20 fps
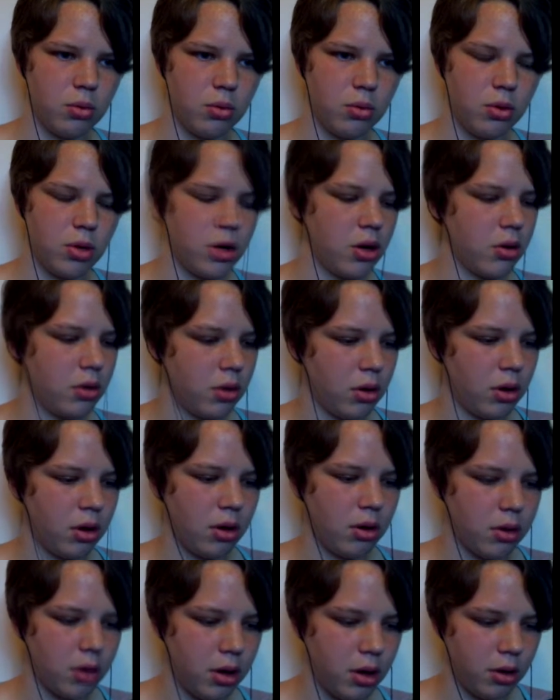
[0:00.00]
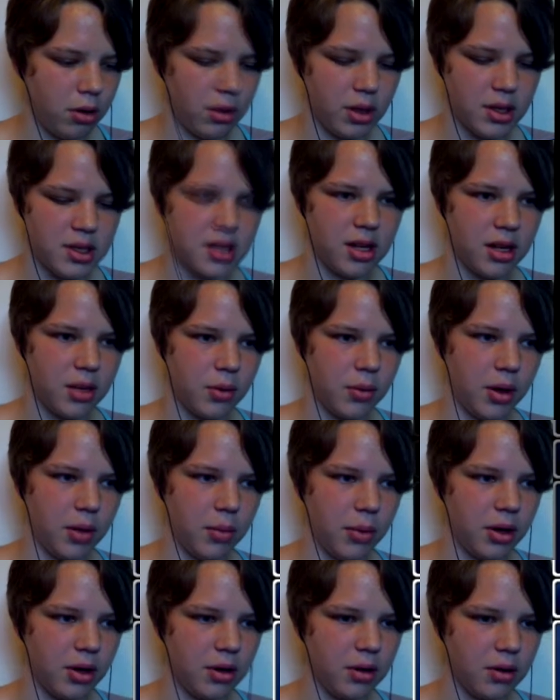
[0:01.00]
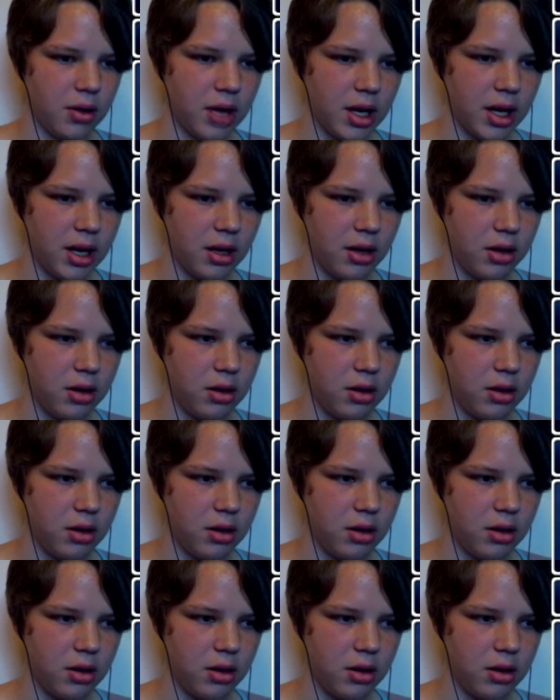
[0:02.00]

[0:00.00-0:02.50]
No, that's not the one I wanted to look at.